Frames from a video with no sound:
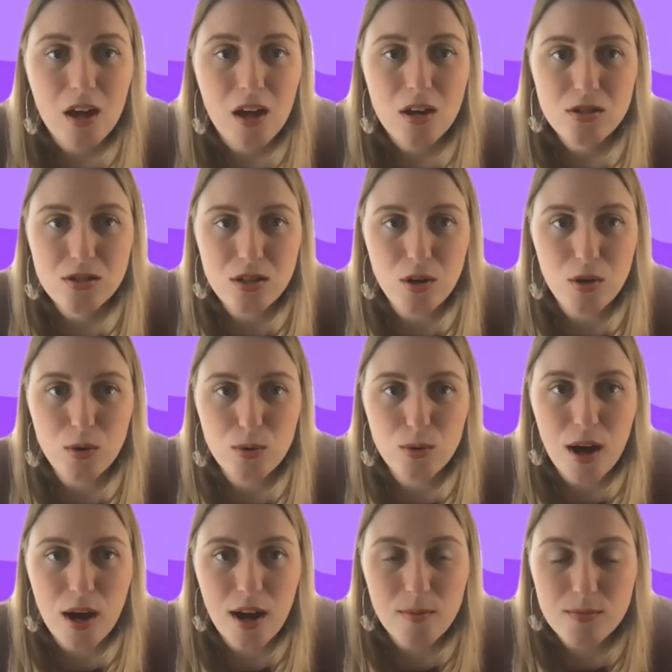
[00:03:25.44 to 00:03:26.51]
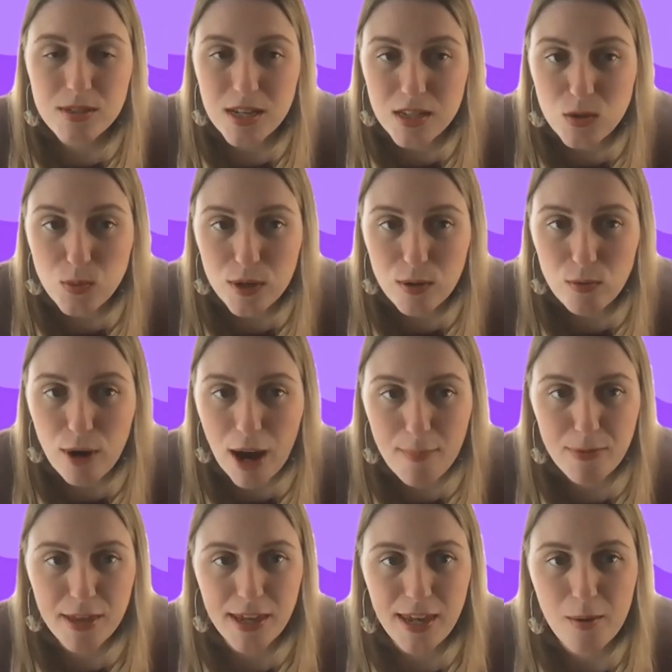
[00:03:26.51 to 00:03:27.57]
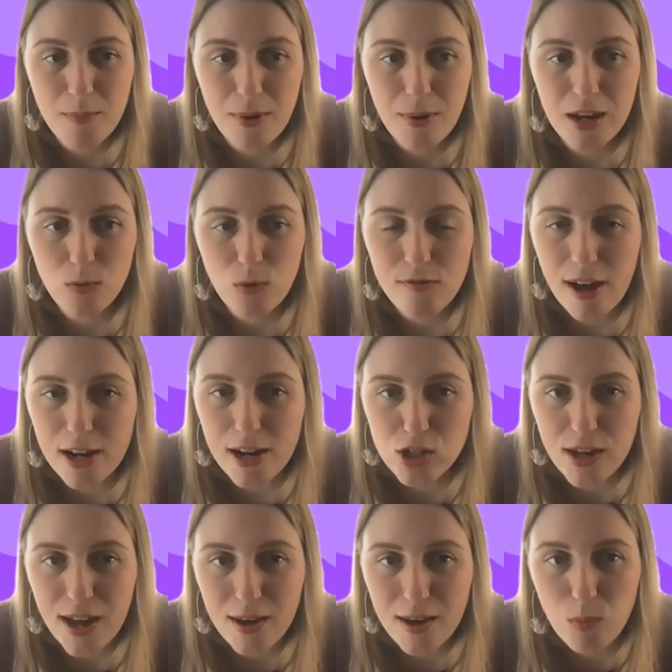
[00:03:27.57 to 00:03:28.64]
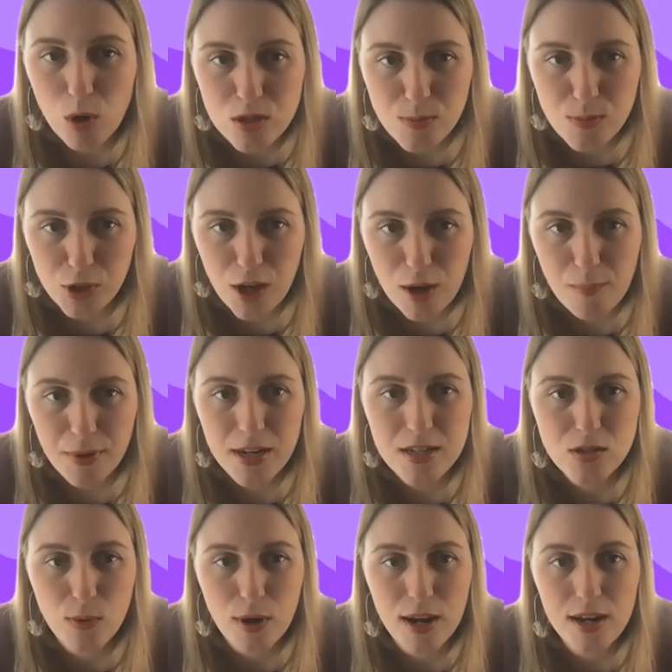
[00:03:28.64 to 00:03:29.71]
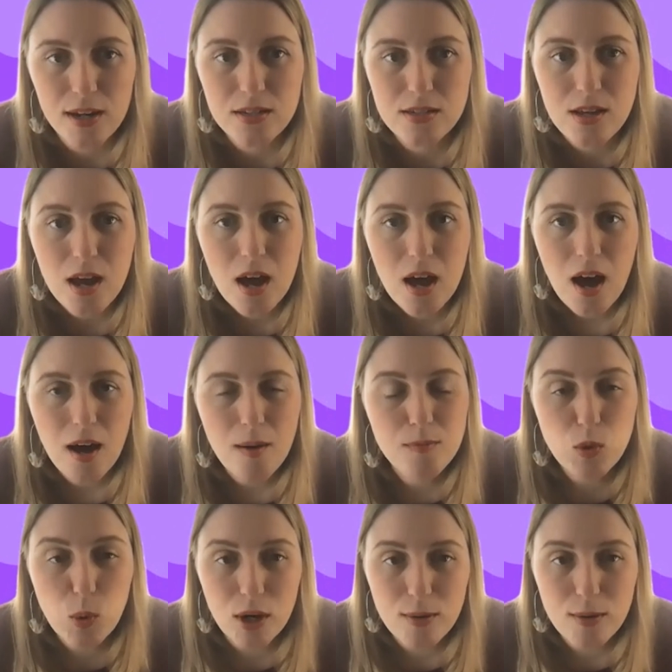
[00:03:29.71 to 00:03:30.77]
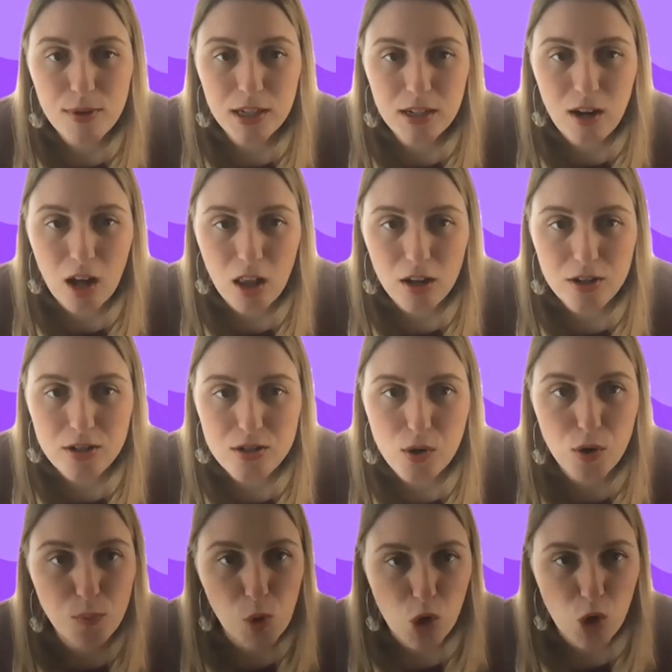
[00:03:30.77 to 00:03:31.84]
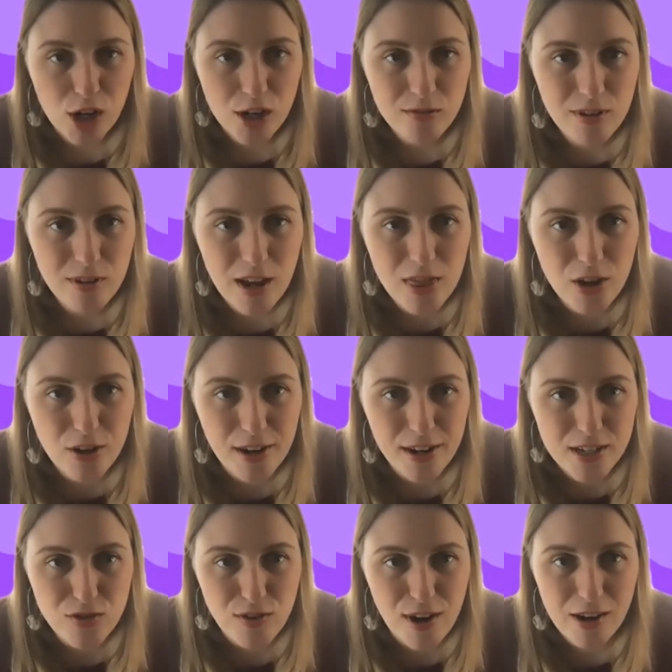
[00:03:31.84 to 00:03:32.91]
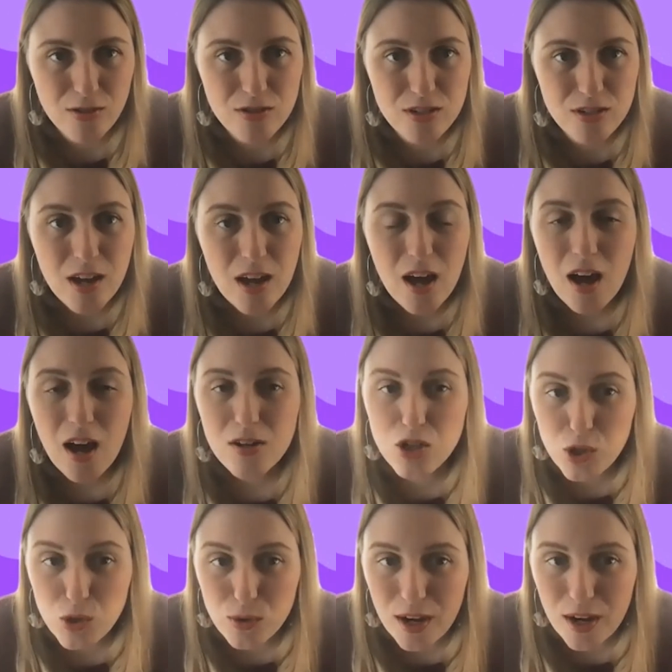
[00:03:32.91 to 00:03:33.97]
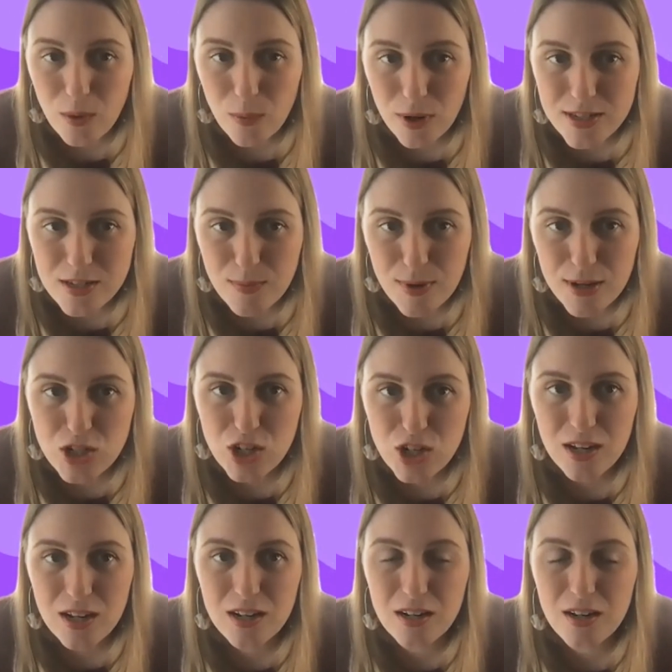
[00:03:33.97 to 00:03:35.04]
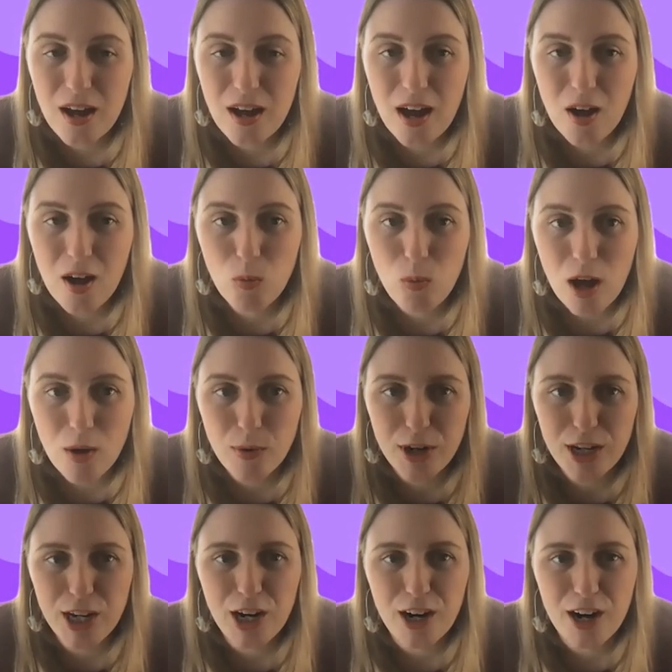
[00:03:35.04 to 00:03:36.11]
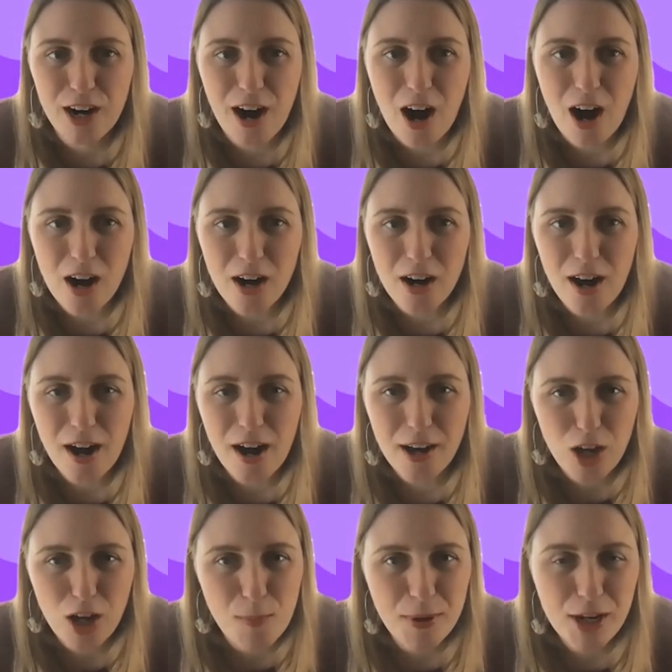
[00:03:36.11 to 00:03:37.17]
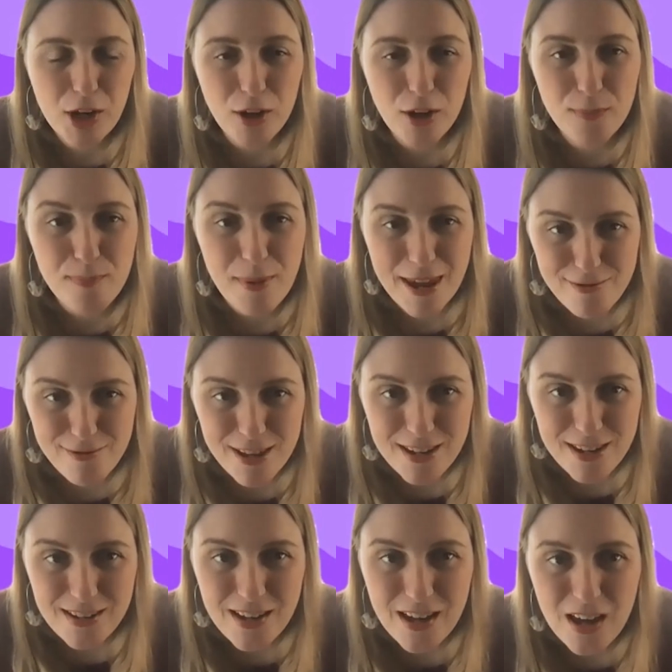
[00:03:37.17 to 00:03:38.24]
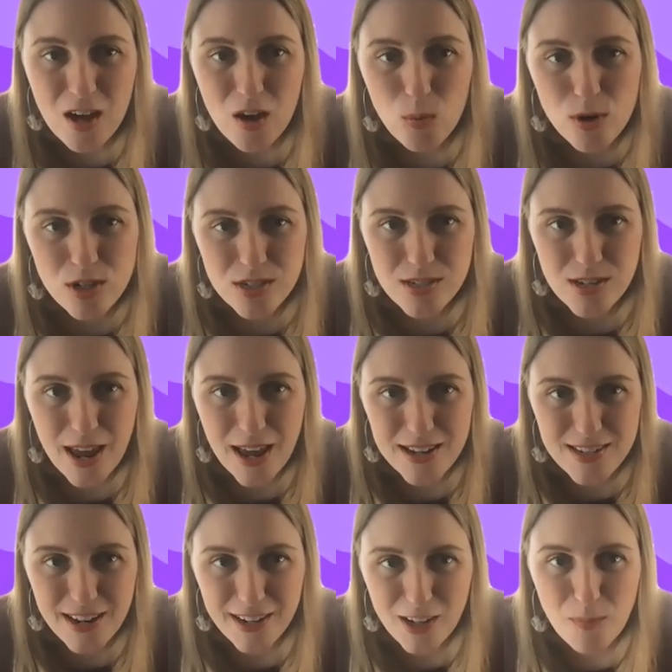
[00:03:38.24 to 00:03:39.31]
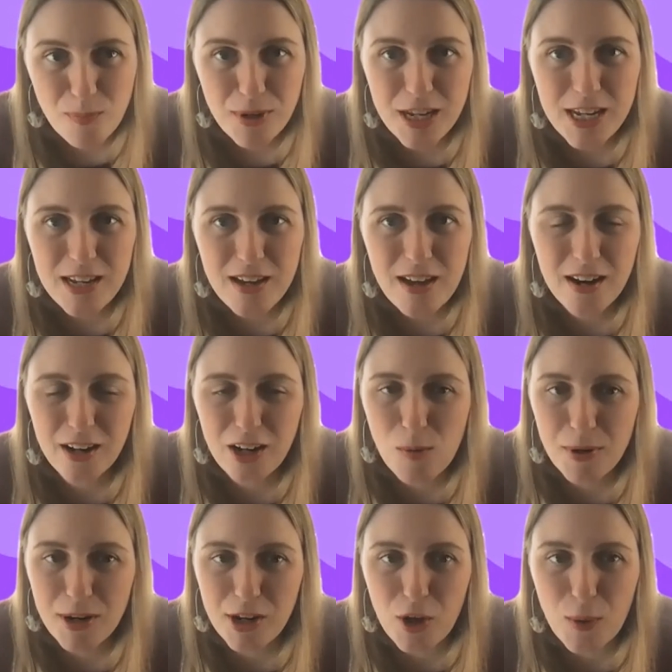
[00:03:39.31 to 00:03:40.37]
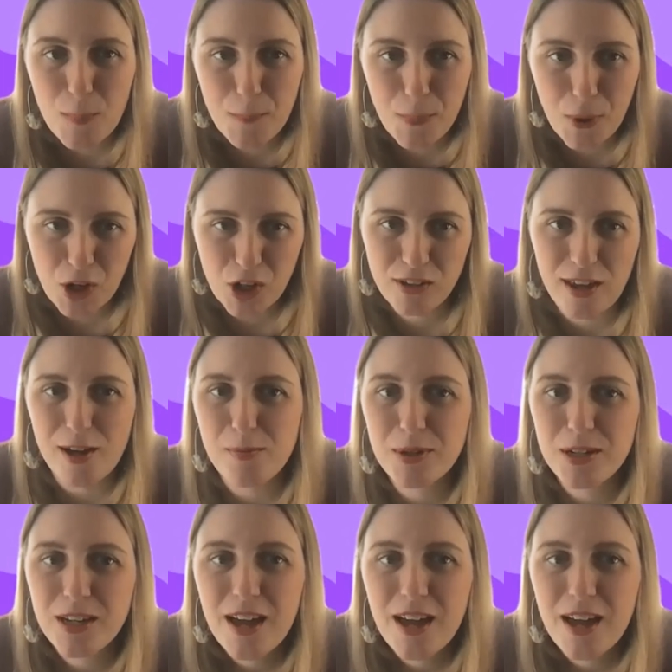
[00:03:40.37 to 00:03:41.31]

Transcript: So since we wrapped the campaign, we've actually had multiple companies raise $20 million or more in their next round. Two that I wanted to mention while we're here are a company called Maven, which is an ed tech company, and a company called Book Club.